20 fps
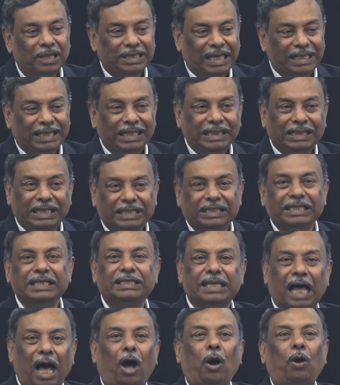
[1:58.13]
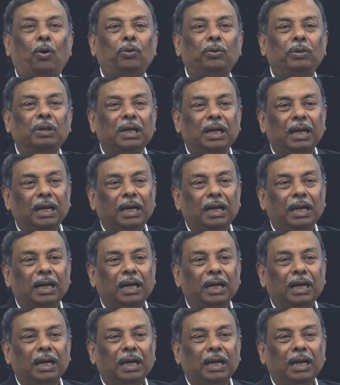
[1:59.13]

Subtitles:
I think this is how